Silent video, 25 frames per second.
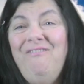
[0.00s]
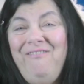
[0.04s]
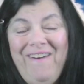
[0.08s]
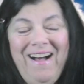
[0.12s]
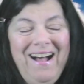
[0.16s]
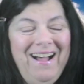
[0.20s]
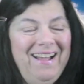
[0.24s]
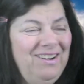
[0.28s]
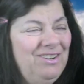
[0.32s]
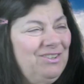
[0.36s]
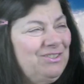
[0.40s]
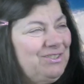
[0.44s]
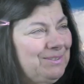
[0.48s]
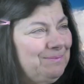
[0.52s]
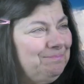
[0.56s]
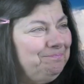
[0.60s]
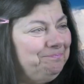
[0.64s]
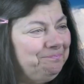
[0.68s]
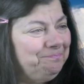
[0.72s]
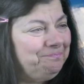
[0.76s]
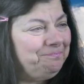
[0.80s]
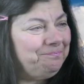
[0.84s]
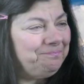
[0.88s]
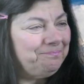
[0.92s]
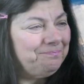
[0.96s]
files.
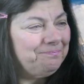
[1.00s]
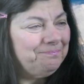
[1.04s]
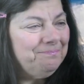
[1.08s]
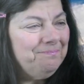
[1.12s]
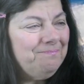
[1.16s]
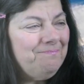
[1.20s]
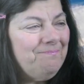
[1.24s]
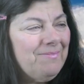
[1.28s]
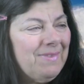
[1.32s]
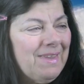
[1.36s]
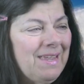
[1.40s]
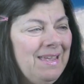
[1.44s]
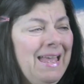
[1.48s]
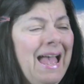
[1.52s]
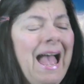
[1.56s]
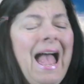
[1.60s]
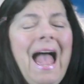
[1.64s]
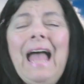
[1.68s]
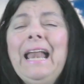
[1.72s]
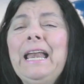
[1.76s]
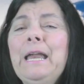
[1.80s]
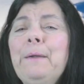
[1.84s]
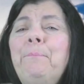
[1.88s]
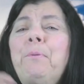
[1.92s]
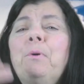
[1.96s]

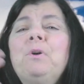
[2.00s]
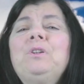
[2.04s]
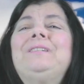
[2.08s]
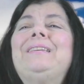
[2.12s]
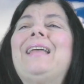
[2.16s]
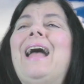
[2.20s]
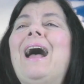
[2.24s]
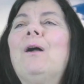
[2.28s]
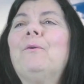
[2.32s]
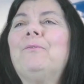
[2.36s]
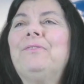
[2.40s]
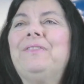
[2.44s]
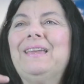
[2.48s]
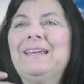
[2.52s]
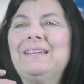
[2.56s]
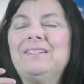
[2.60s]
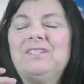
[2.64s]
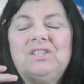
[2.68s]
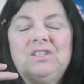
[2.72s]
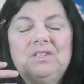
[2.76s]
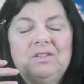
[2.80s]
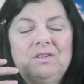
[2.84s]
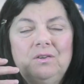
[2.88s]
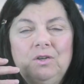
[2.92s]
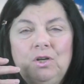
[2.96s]
And he puts out
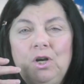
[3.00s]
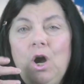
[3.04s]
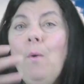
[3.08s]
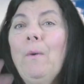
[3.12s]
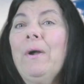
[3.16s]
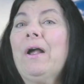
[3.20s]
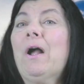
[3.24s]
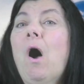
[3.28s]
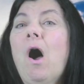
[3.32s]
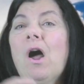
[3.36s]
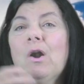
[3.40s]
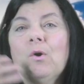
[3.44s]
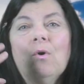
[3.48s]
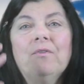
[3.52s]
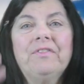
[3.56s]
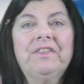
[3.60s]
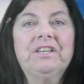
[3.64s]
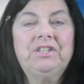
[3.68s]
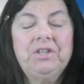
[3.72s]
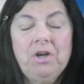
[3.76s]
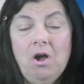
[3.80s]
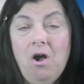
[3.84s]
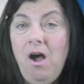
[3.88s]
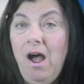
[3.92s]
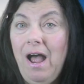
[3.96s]
things going on all the
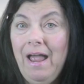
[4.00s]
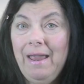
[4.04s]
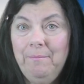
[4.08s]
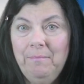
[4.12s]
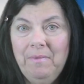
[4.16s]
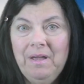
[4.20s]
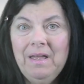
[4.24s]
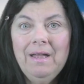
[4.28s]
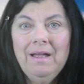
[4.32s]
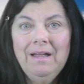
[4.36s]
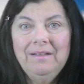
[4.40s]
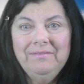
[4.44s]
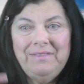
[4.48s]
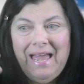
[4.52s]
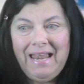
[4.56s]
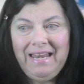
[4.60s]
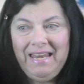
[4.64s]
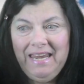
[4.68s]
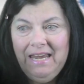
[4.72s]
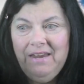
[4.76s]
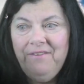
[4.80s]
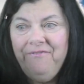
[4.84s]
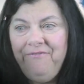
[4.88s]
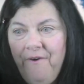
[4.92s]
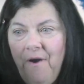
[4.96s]
time that
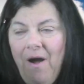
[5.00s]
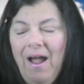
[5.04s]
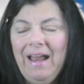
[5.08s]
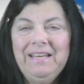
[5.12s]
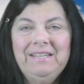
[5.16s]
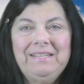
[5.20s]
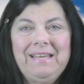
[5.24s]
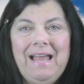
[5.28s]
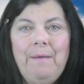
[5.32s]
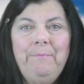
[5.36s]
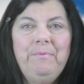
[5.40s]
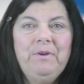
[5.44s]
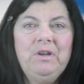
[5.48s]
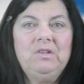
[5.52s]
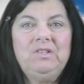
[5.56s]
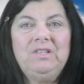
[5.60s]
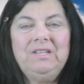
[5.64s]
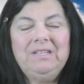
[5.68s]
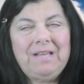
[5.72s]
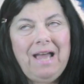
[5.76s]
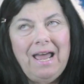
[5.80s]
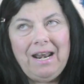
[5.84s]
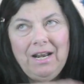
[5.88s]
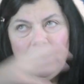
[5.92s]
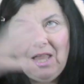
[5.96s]
he finds out because
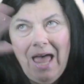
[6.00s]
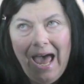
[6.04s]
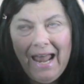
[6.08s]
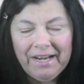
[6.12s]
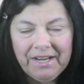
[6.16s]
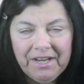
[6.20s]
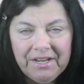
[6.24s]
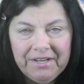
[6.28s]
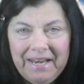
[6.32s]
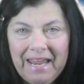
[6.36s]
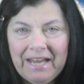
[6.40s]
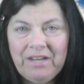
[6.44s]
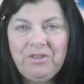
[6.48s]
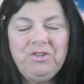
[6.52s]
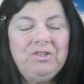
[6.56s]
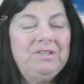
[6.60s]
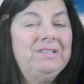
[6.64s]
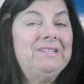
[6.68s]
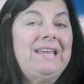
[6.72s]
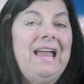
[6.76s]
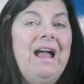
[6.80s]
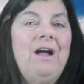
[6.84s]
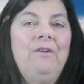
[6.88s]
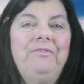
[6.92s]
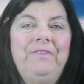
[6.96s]
he's got a lot of
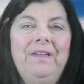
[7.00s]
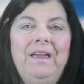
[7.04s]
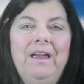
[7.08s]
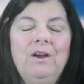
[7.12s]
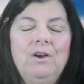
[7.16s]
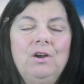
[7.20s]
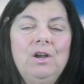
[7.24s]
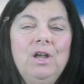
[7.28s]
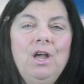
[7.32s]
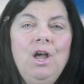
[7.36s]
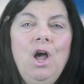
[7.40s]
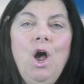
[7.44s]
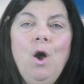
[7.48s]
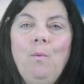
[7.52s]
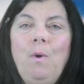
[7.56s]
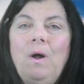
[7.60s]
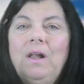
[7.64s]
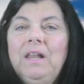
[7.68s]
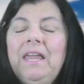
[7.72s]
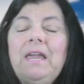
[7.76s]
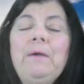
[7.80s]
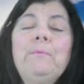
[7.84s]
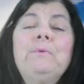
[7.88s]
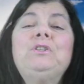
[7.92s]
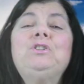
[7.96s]
connections out there. Well,
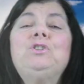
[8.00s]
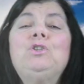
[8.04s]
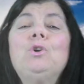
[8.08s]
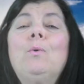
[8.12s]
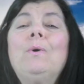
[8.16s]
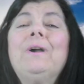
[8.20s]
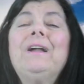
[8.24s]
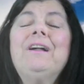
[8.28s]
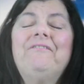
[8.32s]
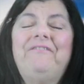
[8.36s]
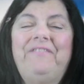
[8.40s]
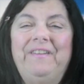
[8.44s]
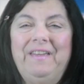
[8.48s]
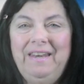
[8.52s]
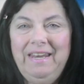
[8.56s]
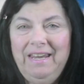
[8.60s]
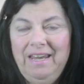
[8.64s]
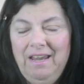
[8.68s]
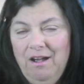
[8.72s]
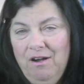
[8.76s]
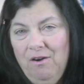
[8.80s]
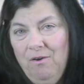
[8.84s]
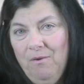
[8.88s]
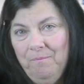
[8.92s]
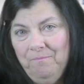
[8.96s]
he was doing a
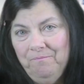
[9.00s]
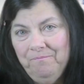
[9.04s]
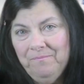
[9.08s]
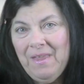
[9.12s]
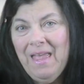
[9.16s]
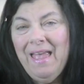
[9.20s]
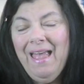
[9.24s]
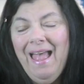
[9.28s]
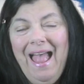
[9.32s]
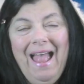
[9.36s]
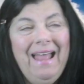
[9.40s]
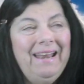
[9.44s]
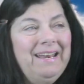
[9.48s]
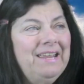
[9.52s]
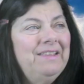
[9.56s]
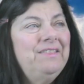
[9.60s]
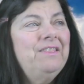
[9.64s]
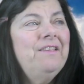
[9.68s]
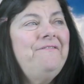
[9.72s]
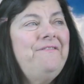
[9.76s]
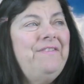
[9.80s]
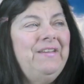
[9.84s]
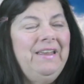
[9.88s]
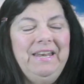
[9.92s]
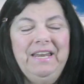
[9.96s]
video, and in
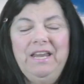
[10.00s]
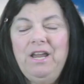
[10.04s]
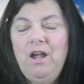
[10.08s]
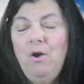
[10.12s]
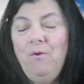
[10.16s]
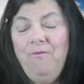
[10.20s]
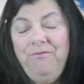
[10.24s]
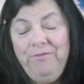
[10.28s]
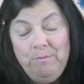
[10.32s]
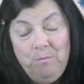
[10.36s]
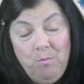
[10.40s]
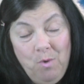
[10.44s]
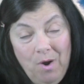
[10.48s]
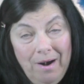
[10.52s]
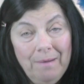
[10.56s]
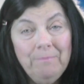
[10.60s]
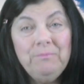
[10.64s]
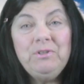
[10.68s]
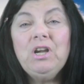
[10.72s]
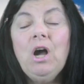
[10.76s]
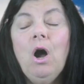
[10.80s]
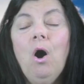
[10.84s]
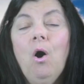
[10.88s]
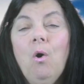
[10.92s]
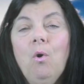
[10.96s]
the video, from what I'm
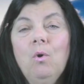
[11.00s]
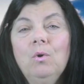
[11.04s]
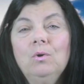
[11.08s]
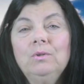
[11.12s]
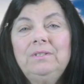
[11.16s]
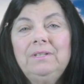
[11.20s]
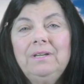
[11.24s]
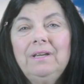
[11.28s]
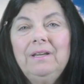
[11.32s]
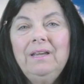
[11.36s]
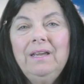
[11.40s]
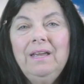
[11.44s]
told,